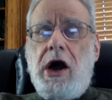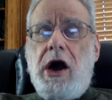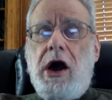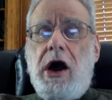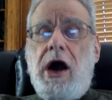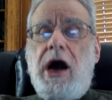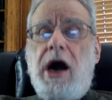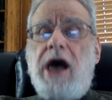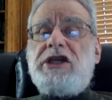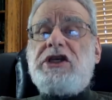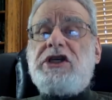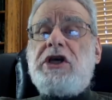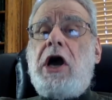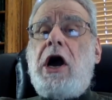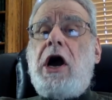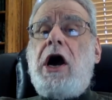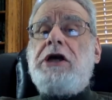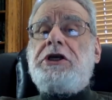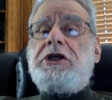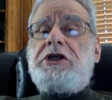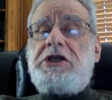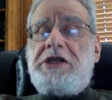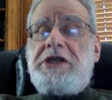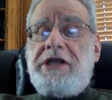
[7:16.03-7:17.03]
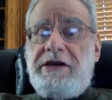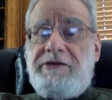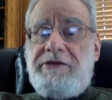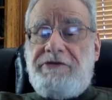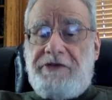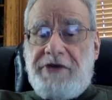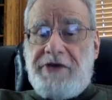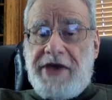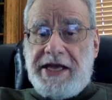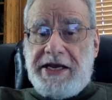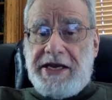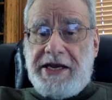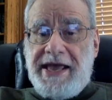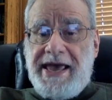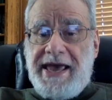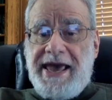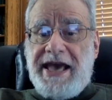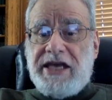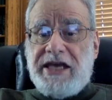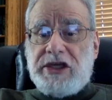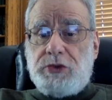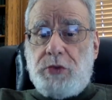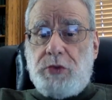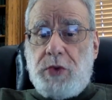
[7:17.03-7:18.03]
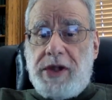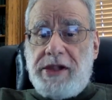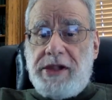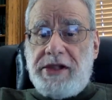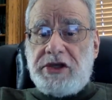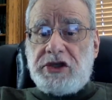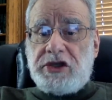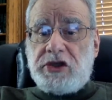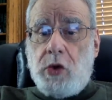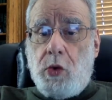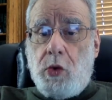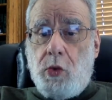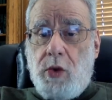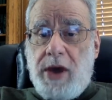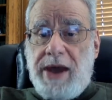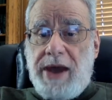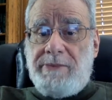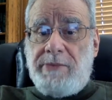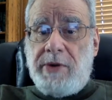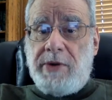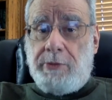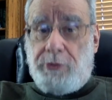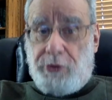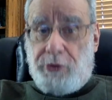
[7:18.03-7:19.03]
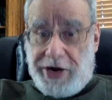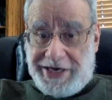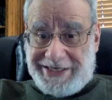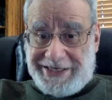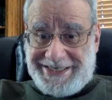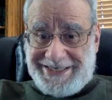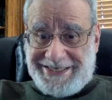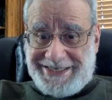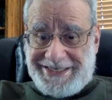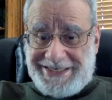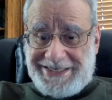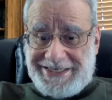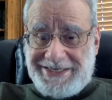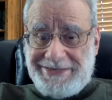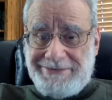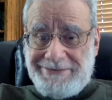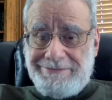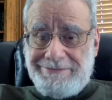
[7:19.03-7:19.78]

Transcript: on sheet-fed as well as web presses.